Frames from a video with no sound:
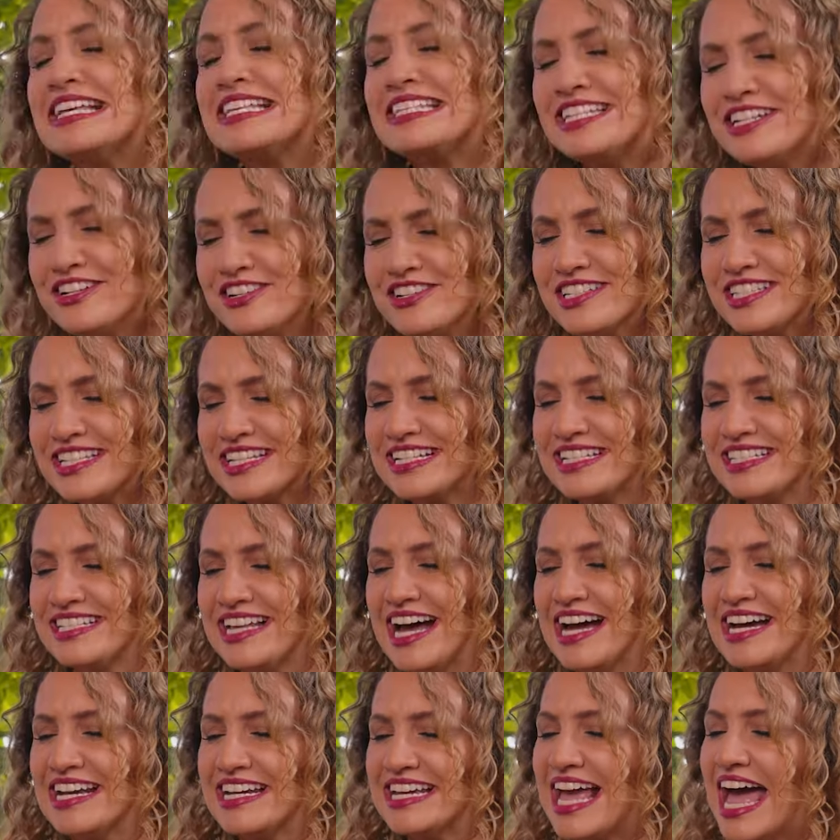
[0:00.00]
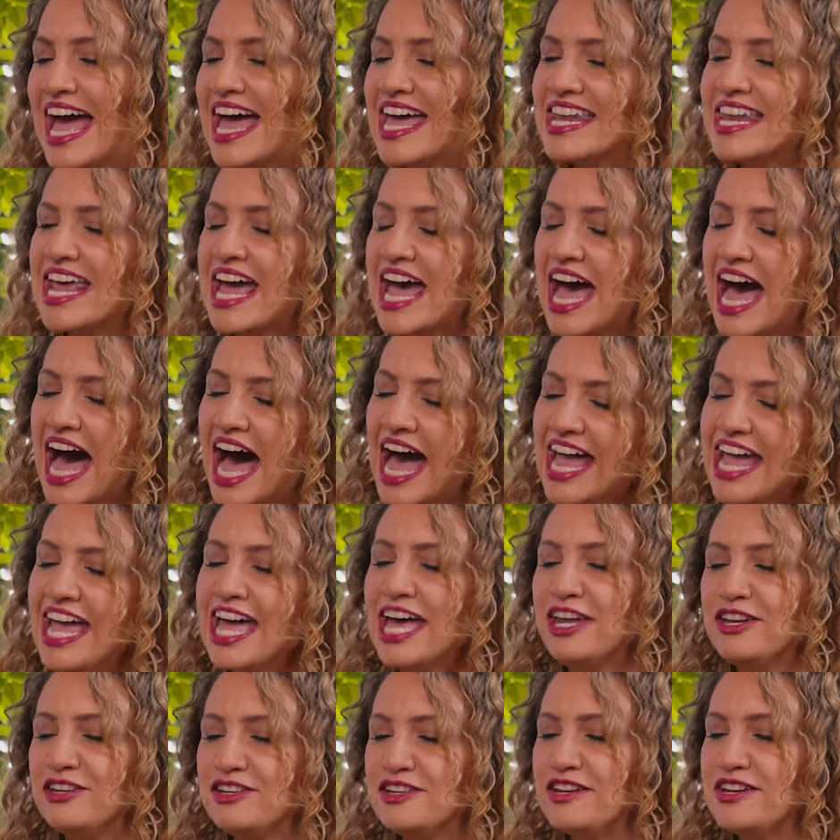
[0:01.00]
Serious anxiety. And I
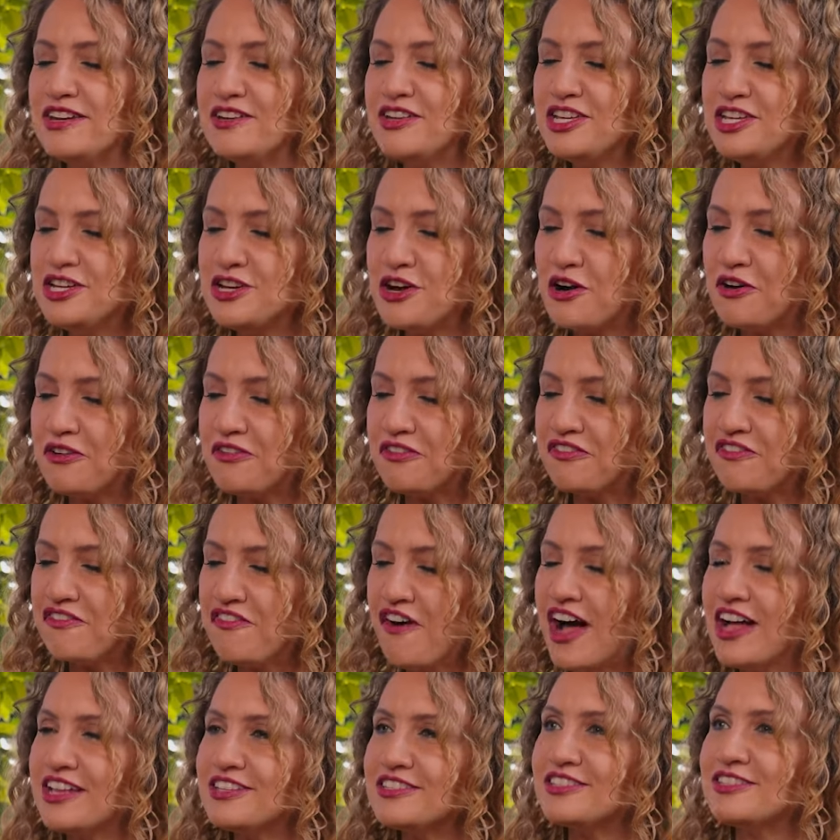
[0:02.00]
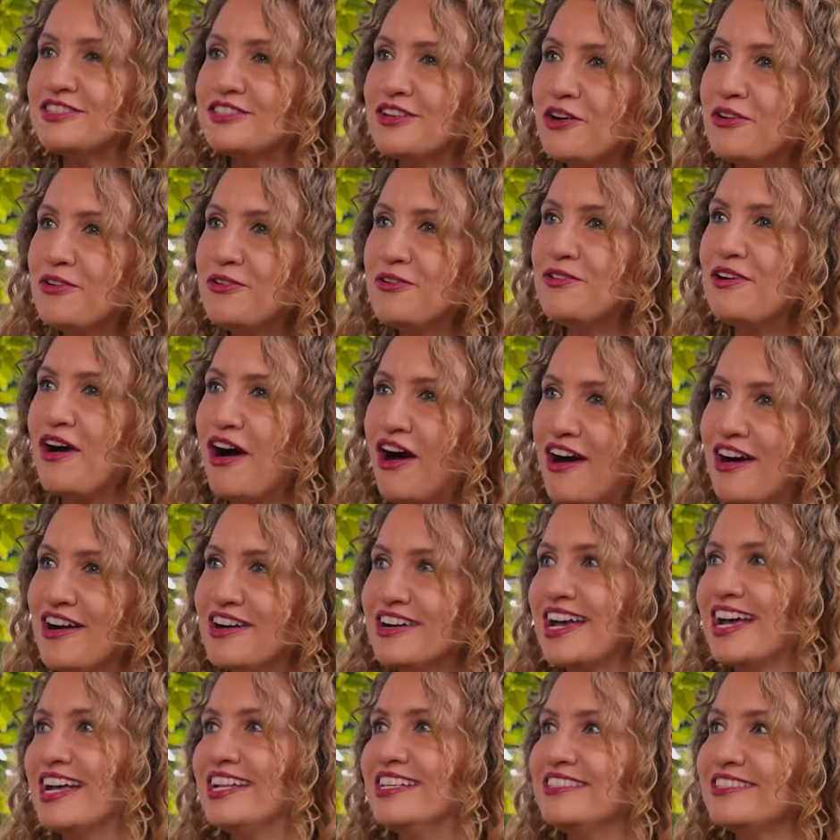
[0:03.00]
had you know, fought so
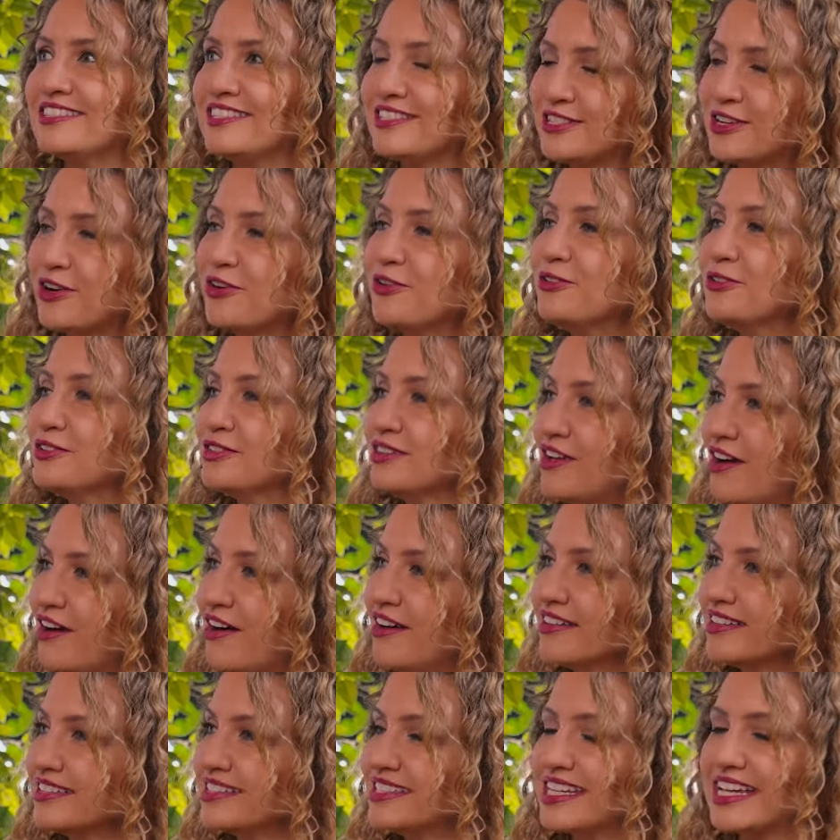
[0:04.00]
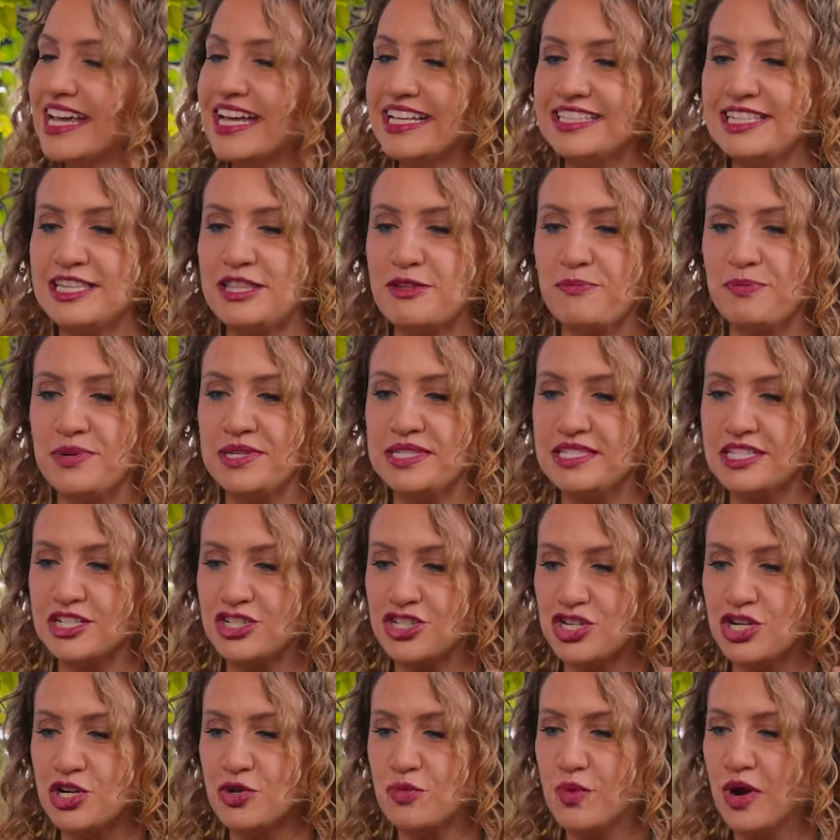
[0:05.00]
hard and so long to get to the
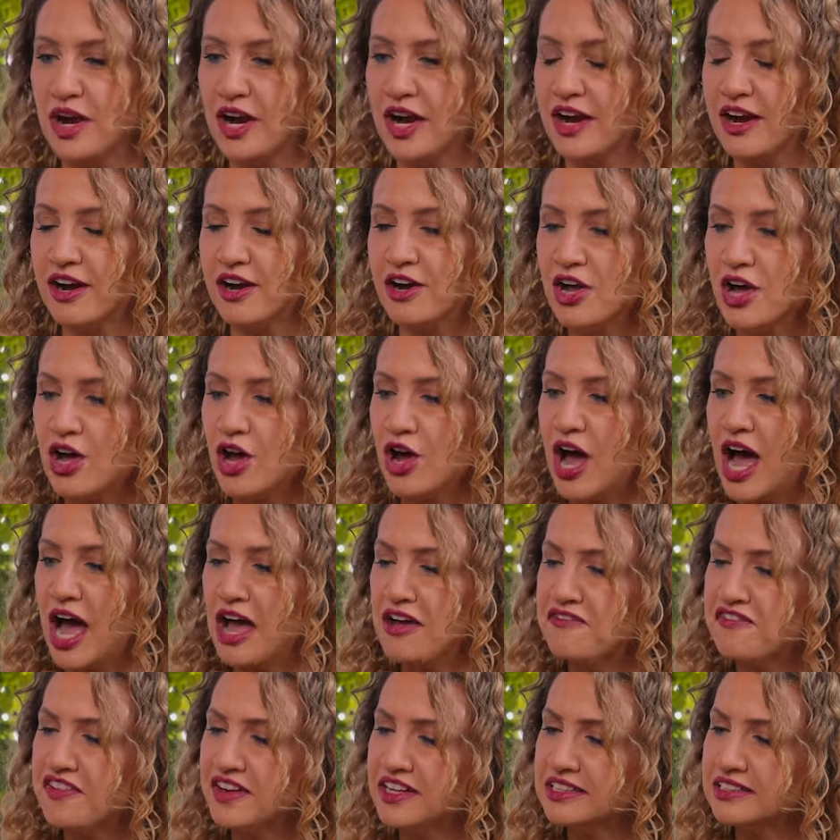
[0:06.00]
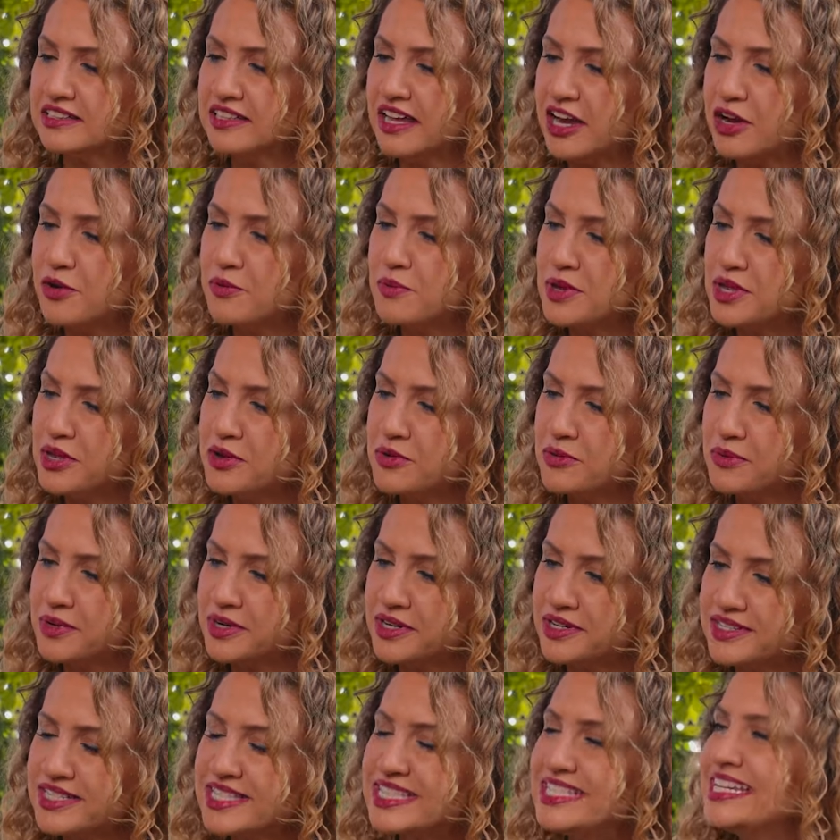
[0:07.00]
position where I felt like we
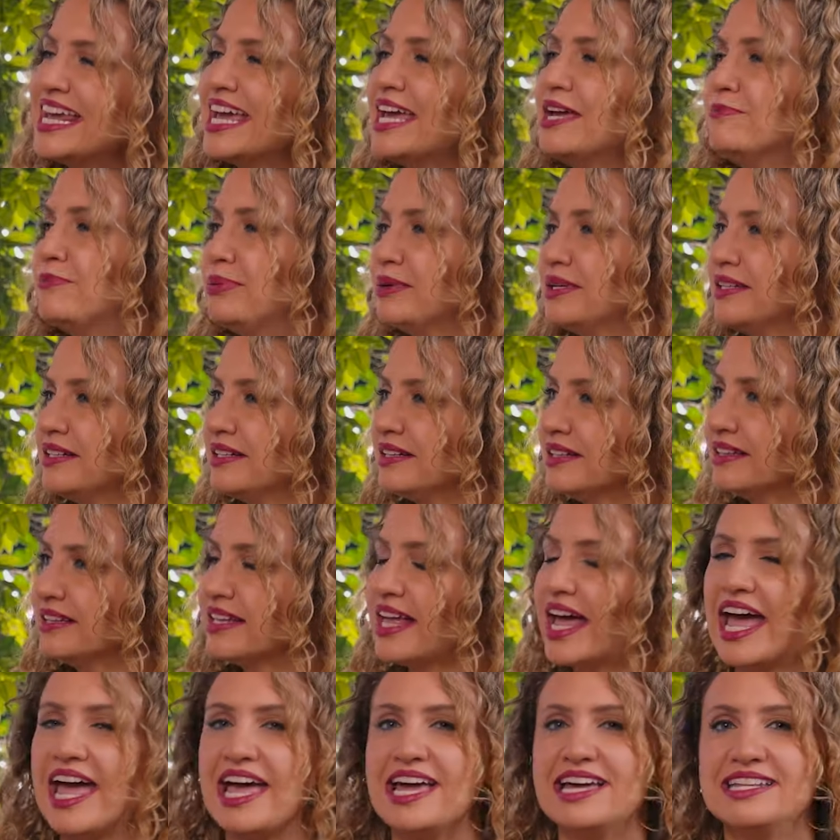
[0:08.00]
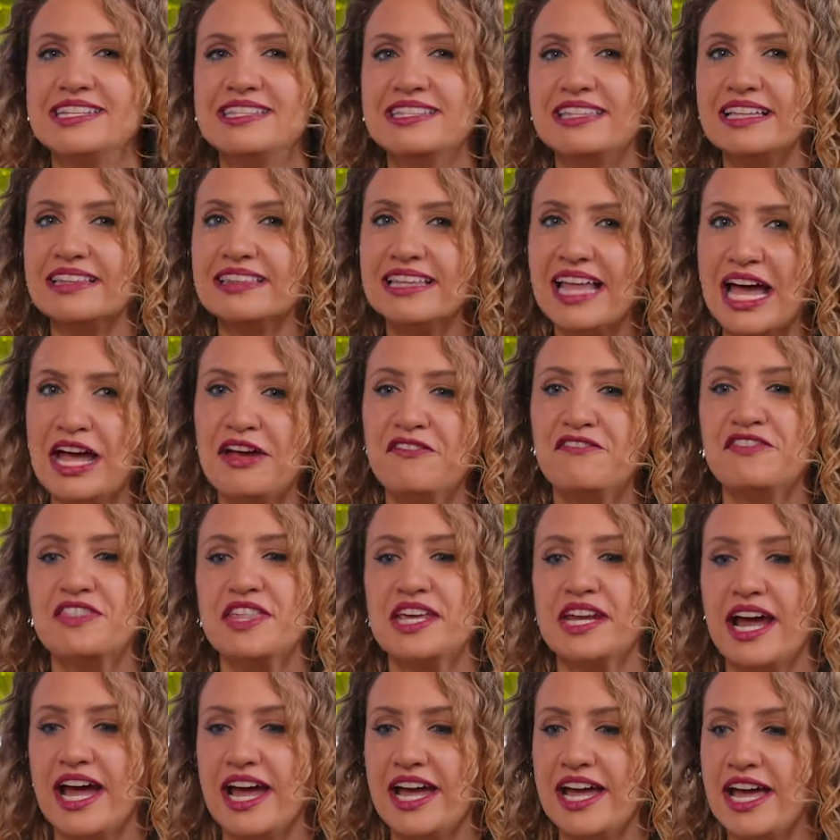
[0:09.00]
were stable and the life
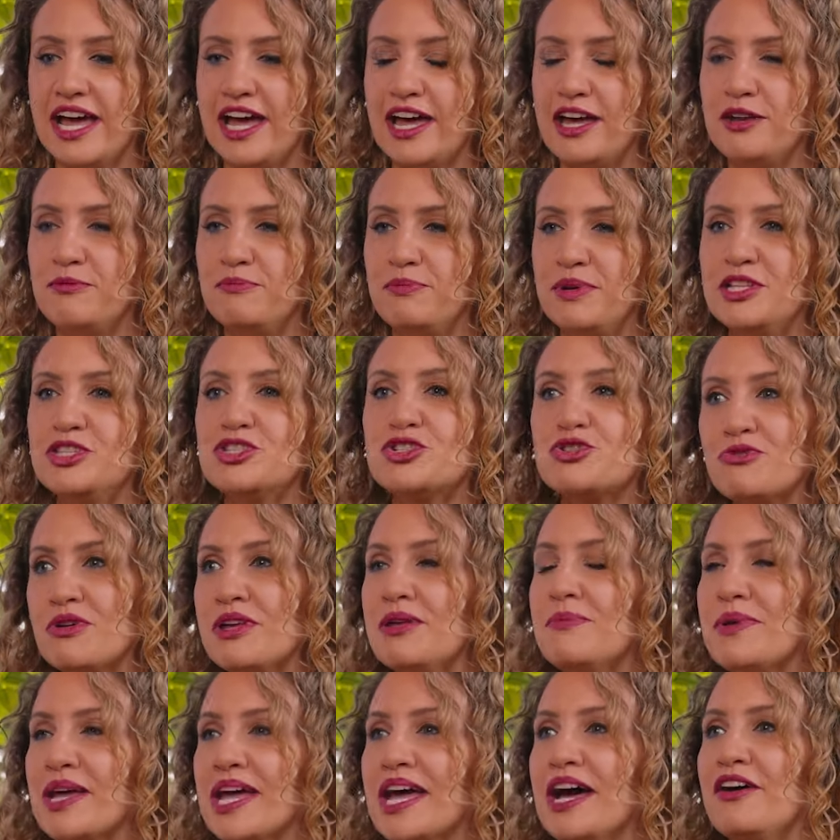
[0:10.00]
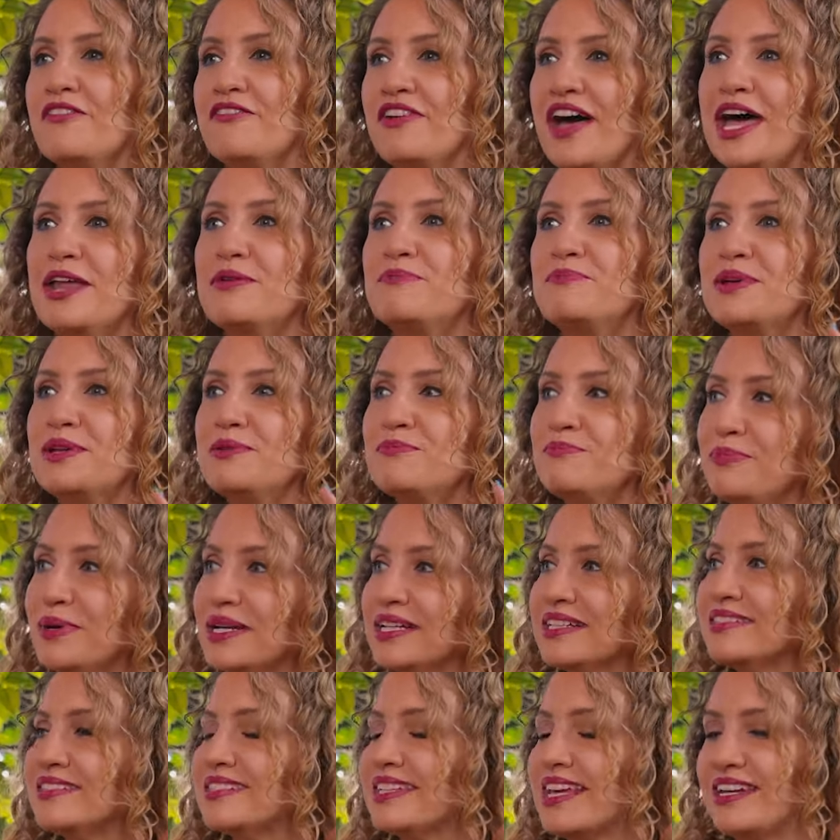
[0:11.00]
that I had been dreaming of had been built.